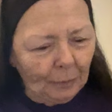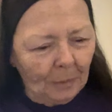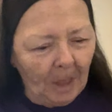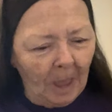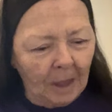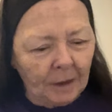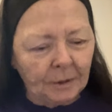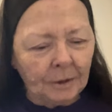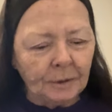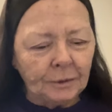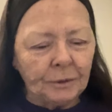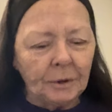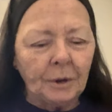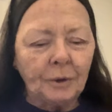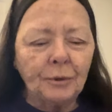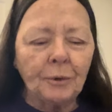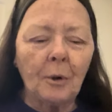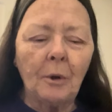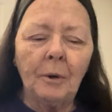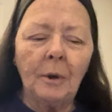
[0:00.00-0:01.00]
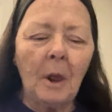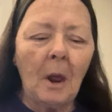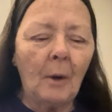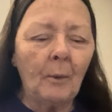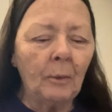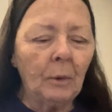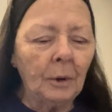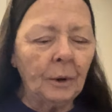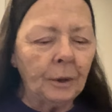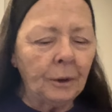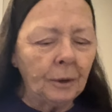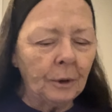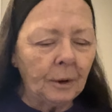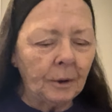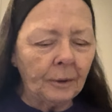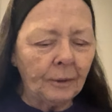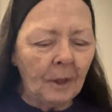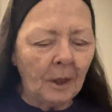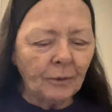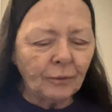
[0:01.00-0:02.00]
and it did turn out really good,
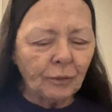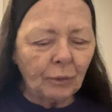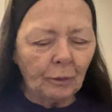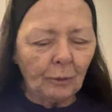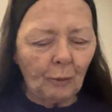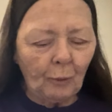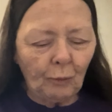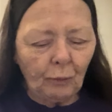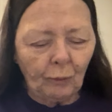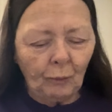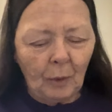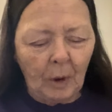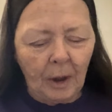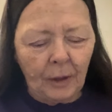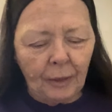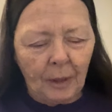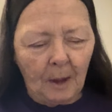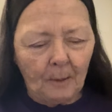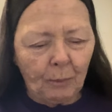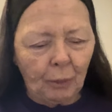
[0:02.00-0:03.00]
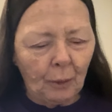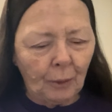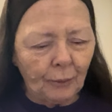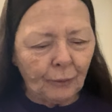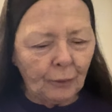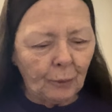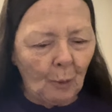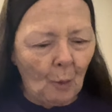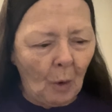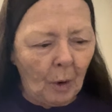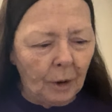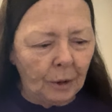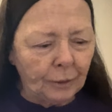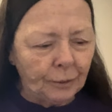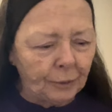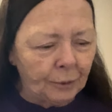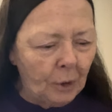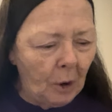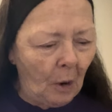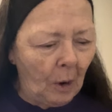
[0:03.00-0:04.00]
and that's the way that person wanted to know.